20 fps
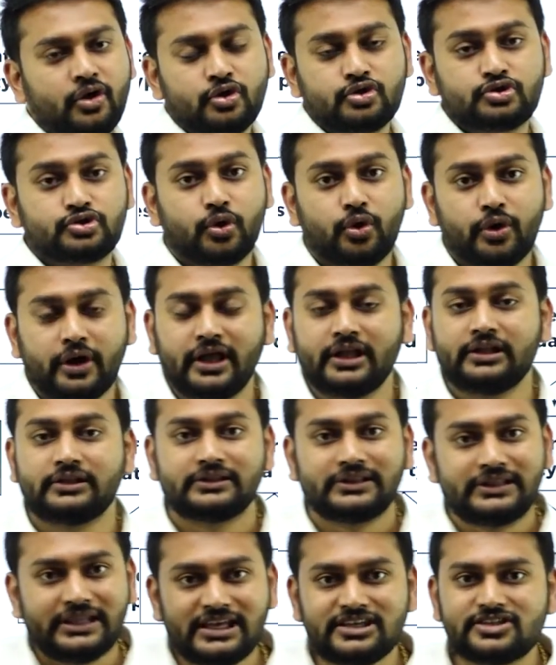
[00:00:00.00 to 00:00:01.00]
So
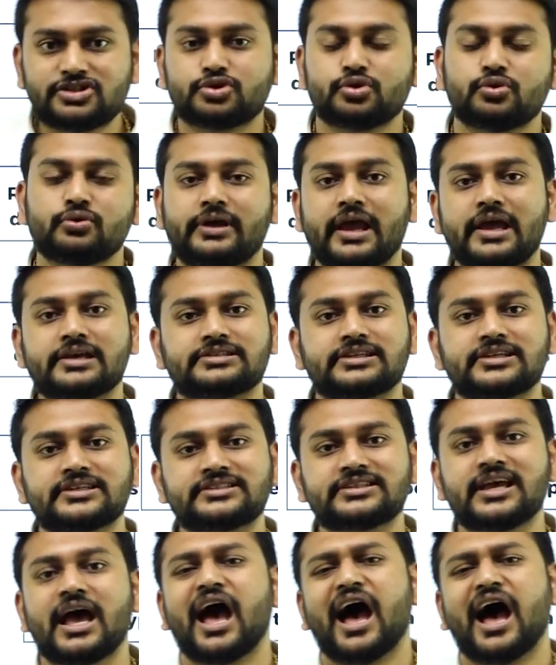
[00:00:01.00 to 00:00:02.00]
in these two cases,